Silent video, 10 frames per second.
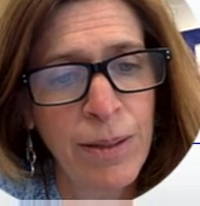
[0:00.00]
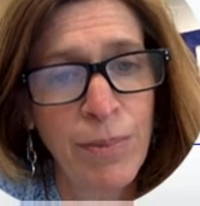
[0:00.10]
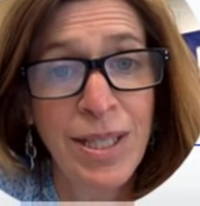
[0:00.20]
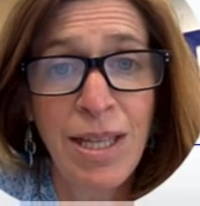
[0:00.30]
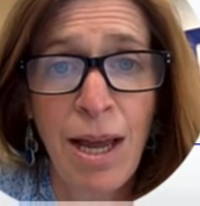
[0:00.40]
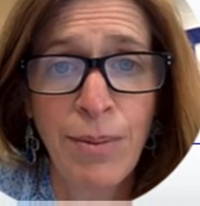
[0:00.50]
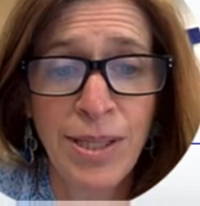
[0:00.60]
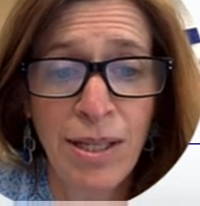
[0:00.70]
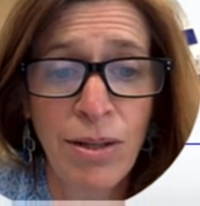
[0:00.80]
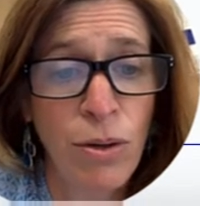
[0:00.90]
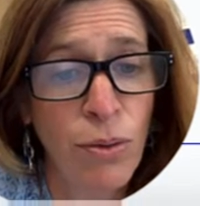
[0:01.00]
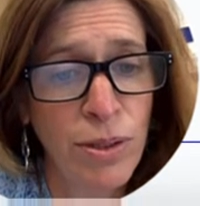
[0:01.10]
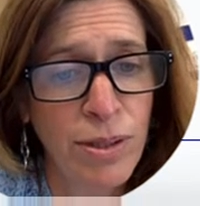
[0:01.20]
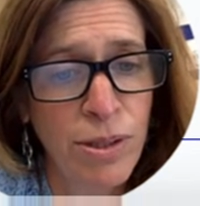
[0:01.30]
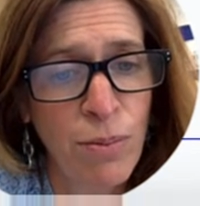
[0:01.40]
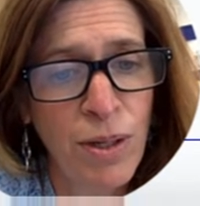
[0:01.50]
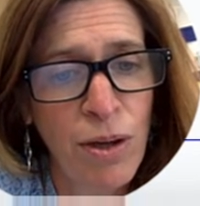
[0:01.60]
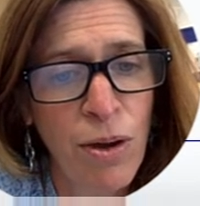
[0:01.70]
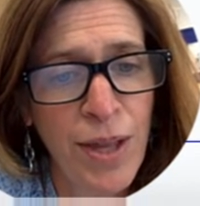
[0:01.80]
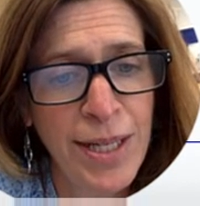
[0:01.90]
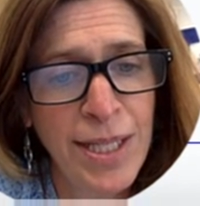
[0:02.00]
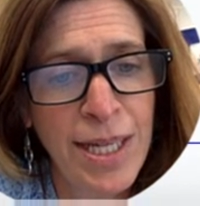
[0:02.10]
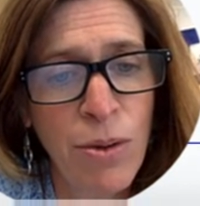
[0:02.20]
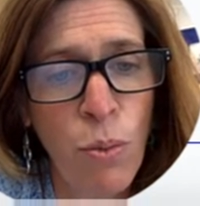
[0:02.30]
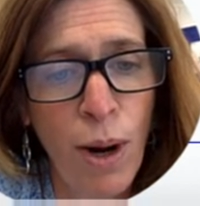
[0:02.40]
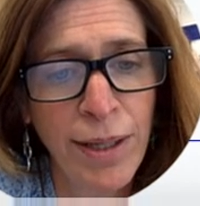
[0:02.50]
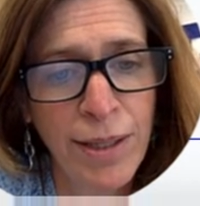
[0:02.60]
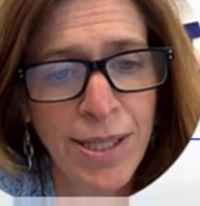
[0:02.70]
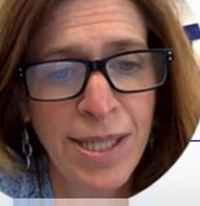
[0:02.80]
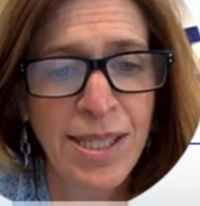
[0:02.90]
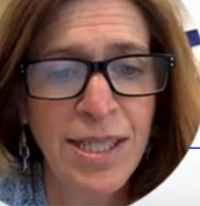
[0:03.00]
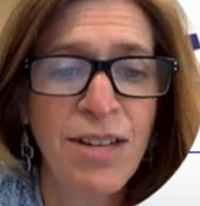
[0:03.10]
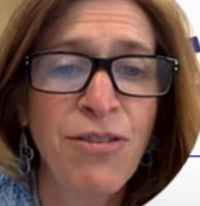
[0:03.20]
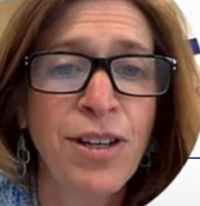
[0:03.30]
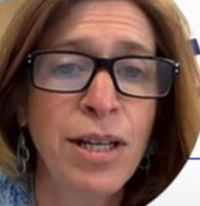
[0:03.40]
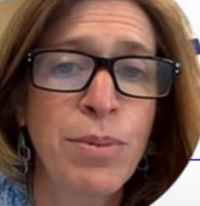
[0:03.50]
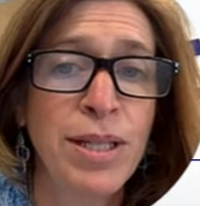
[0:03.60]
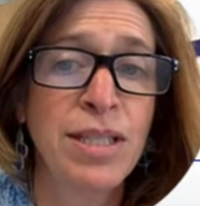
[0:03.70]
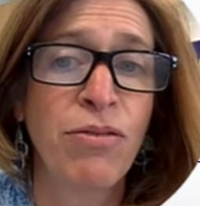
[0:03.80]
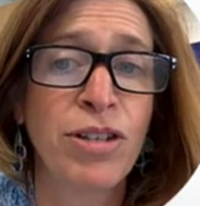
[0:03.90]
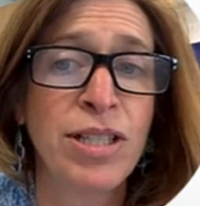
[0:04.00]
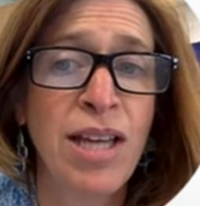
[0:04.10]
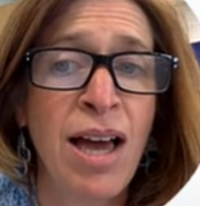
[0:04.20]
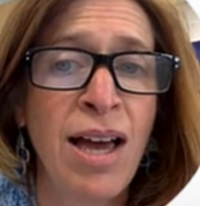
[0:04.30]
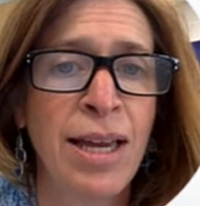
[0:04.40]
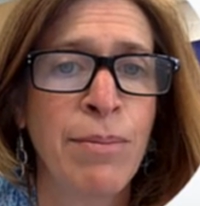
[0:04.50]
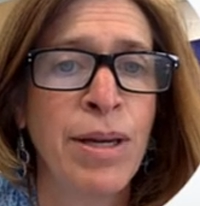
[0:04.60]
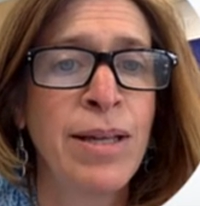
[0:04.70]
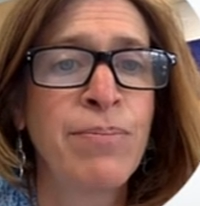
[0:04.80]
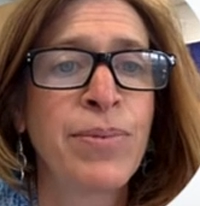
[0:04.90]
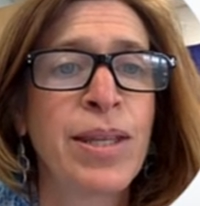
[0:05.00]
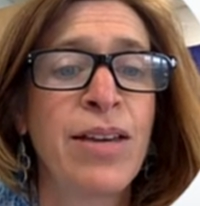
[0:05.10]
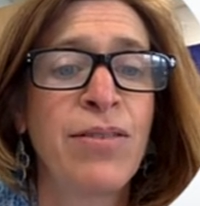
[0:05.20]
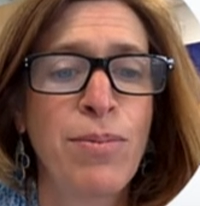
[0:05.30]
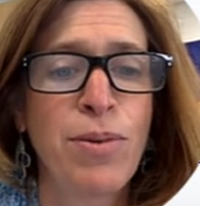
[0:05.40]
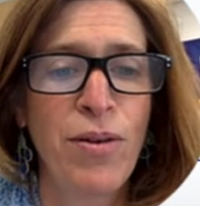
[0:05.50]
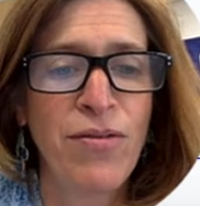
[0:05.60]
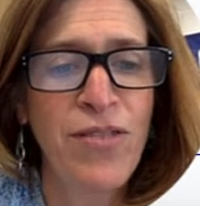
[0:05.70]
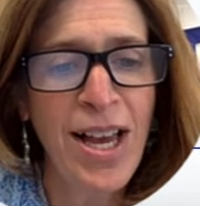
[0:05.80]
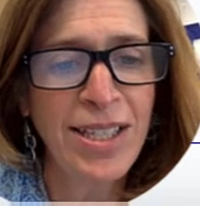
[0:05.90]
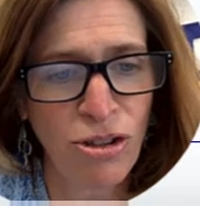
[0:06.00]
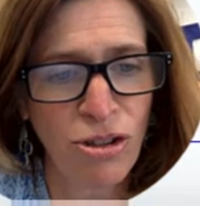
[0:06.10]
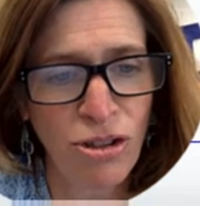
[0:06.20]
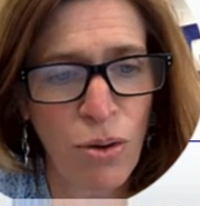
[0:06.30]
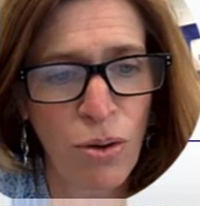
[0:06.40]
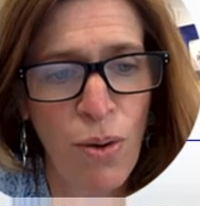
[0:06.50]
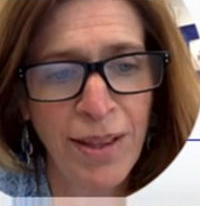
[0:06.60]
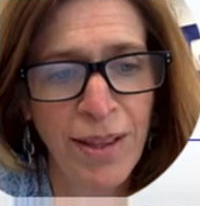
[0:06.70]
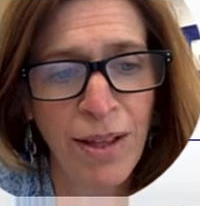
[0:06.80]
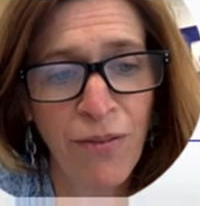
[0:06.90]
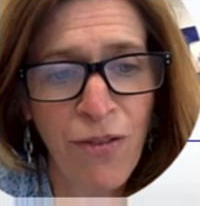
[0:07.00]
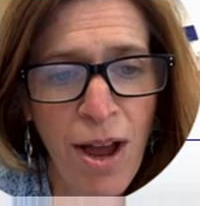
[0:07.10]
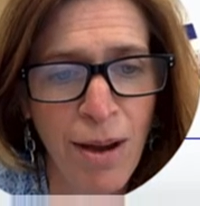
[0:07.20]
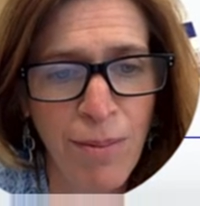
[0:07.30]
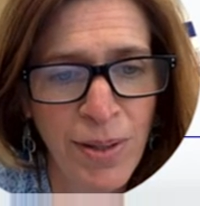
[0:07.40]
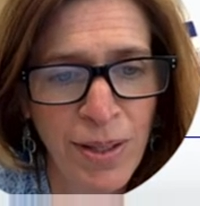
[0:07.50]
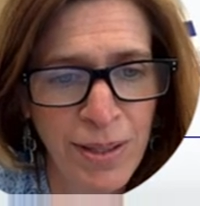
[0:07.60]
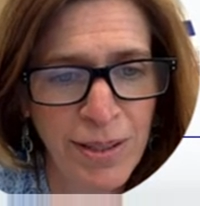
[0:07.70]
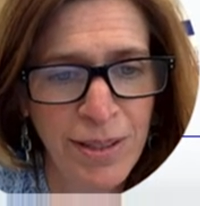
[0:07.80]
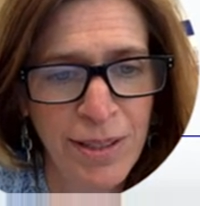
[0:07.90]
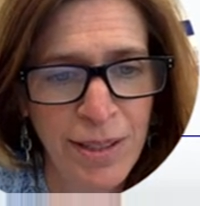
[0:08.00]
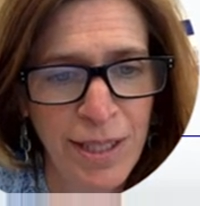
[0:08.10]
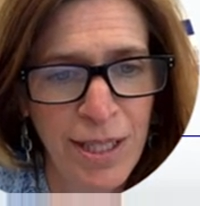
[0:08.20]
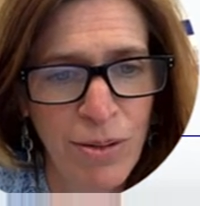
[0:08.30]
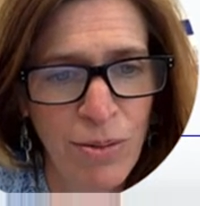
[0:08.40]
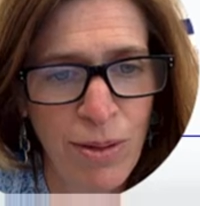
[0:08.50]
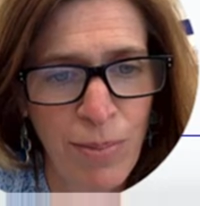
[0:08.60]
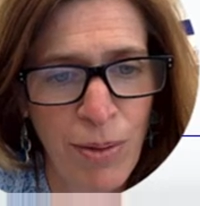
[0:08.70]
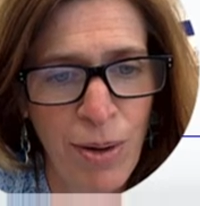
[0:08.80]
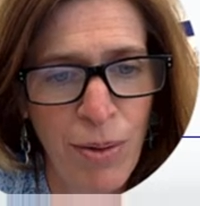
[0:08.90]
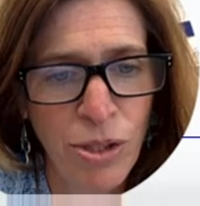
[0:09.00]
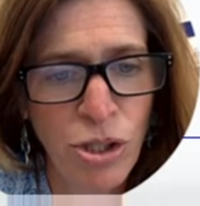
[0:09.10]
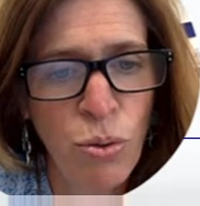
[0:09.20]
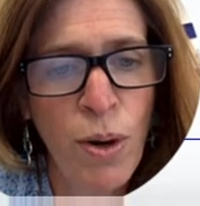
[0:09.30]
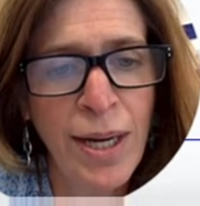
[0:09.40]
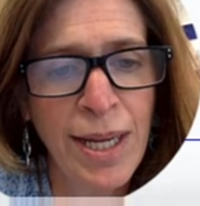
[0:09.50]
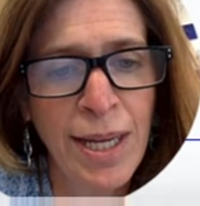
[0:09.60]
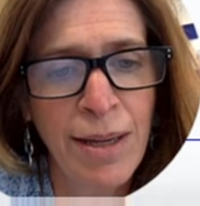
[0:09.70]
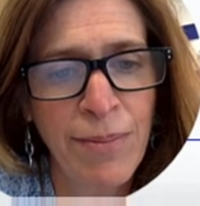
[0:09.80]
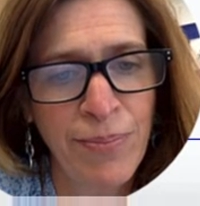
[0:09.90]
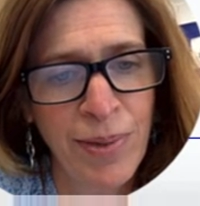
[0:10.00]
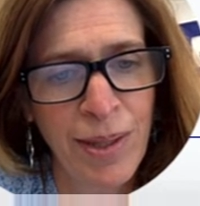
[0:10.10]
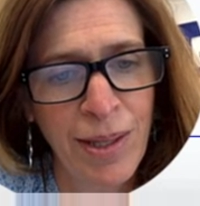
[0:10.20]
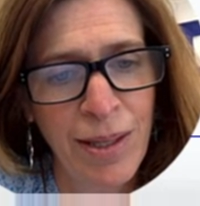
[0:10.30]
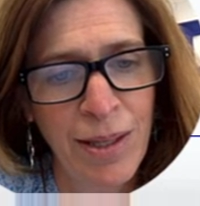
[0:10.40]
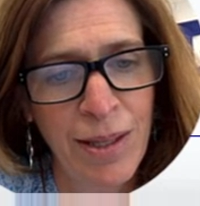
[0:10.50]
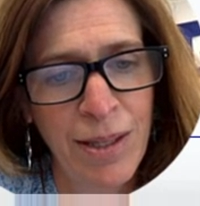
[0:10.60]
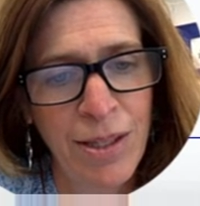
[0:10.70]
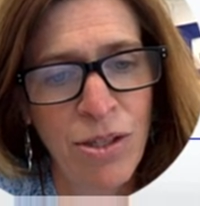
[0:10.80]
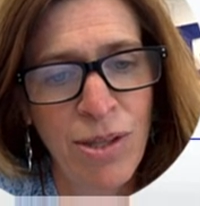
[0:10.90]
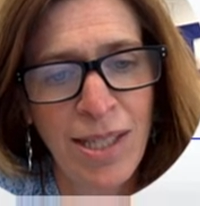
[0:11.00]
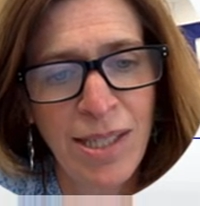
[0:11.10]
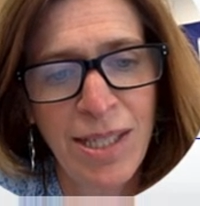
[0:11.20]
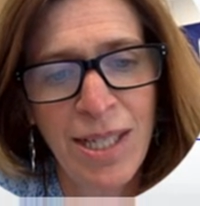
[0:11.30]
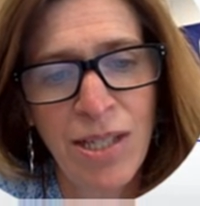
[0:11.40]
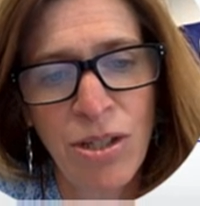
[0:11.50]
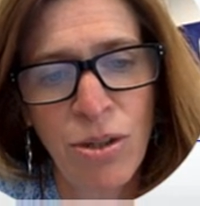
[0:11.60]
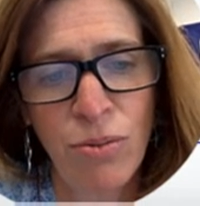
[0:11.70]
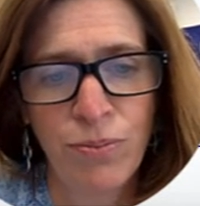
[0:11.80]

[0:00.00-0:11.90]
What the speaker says: My time is unknown. So I'm going to call that T1 because it's going to be a different time if I'm going faster. So on the from, my rate was 20, so that's T2,